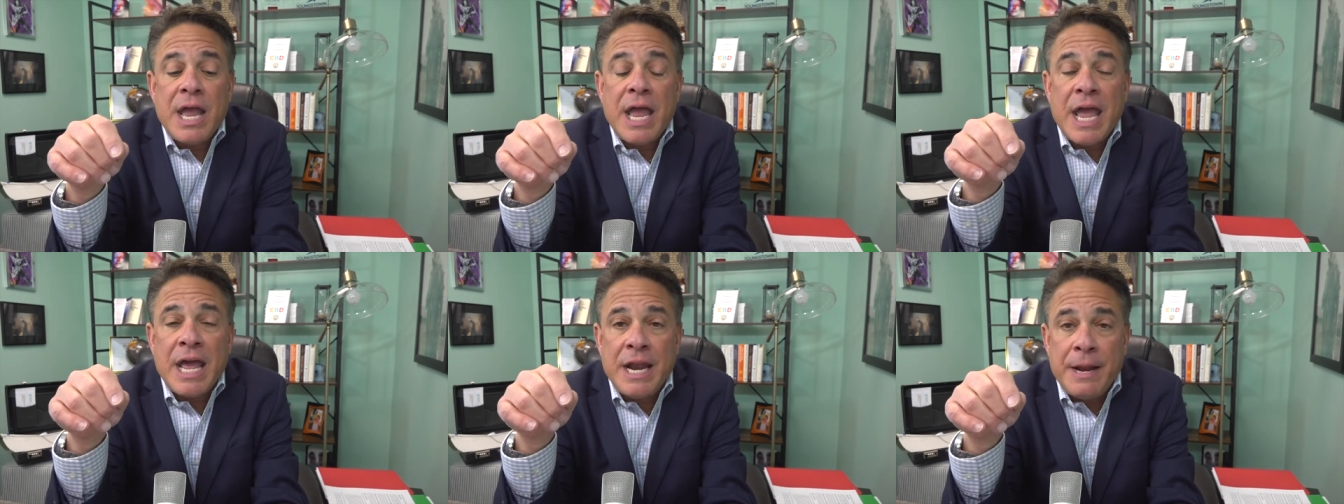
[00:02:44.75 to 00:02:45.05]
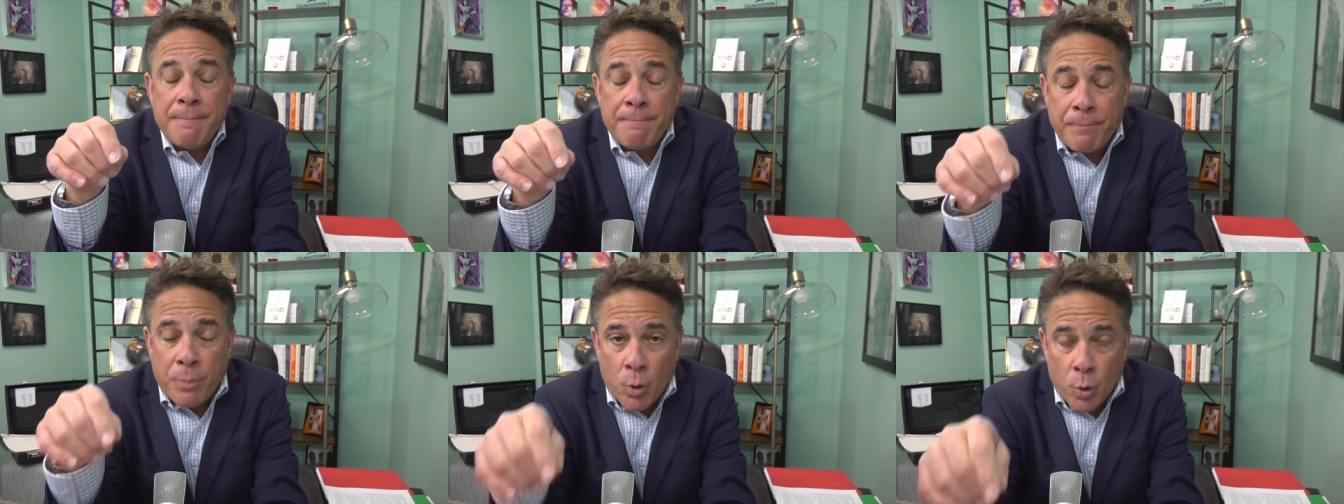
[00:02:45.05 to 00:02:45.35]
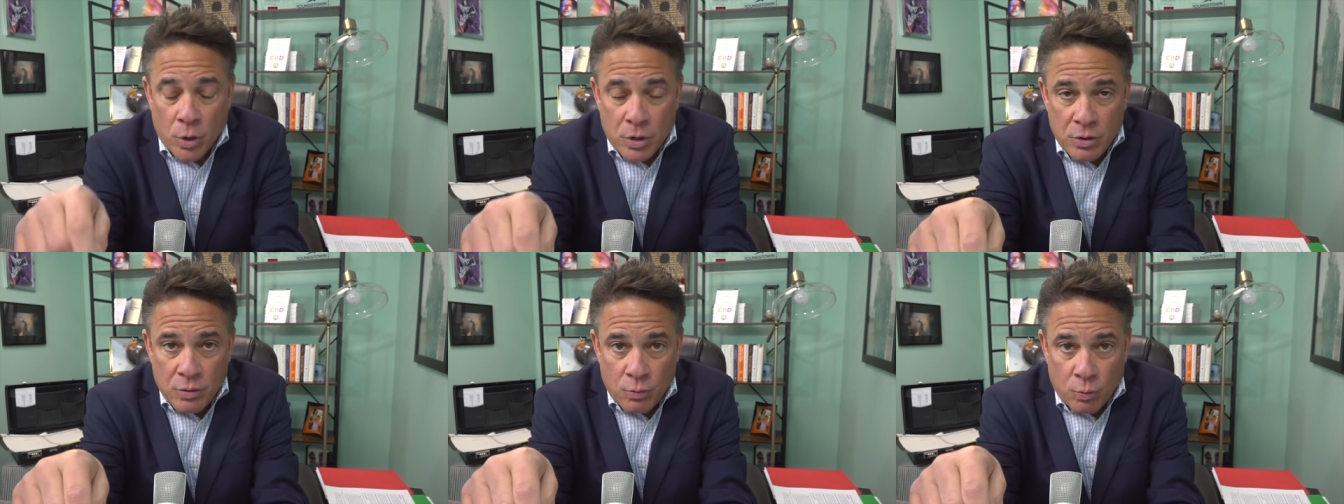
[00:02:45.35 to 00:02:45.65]
an
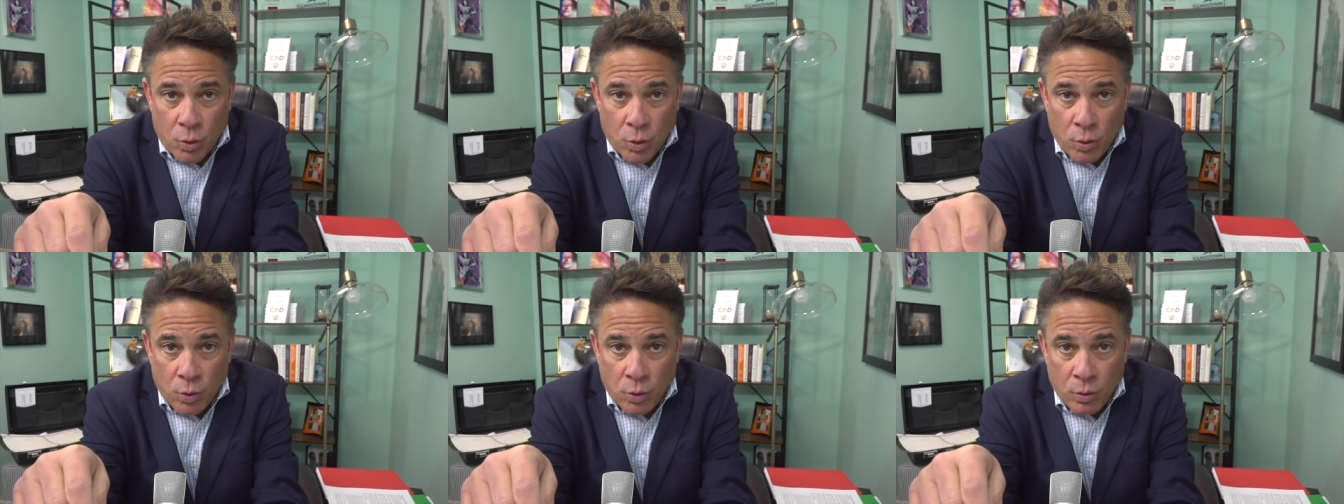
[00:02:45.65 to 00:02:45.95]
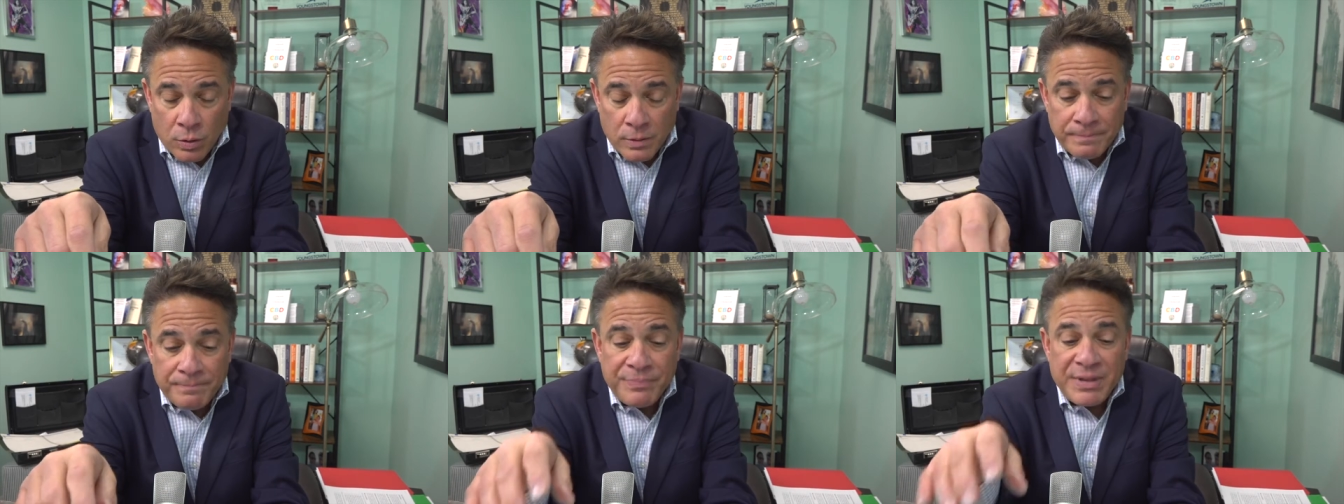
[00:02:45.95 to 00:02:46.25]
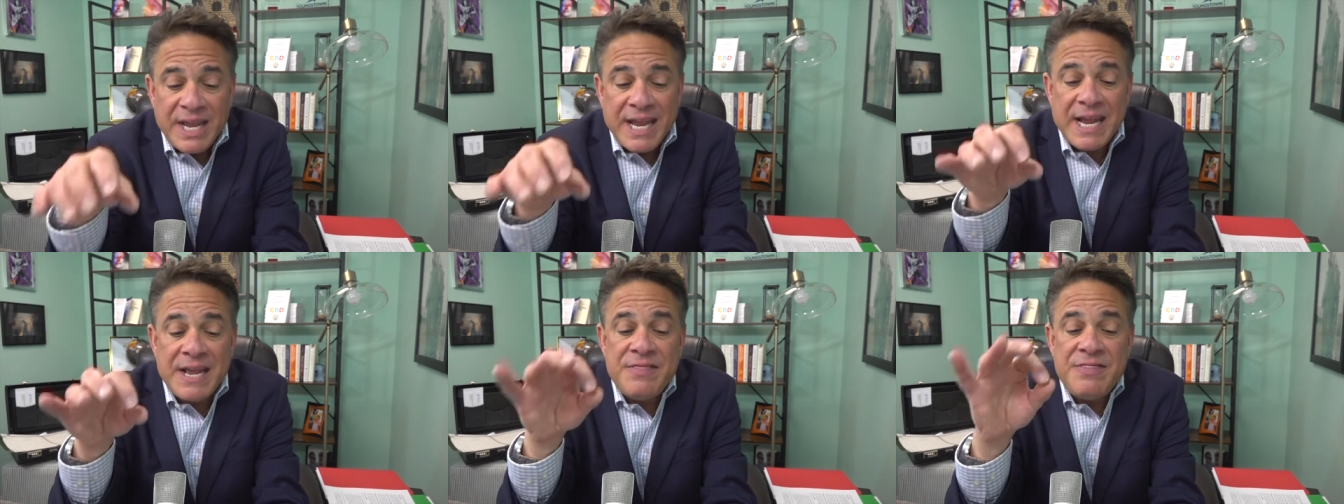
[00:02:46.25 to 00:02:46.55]
important role
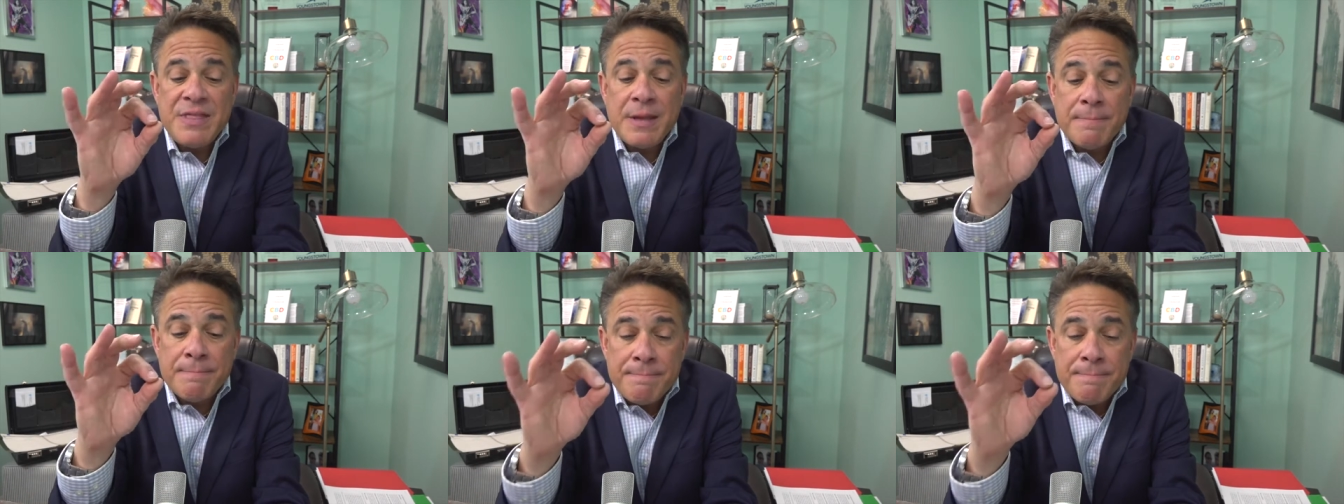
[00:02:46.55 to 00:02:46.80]
in the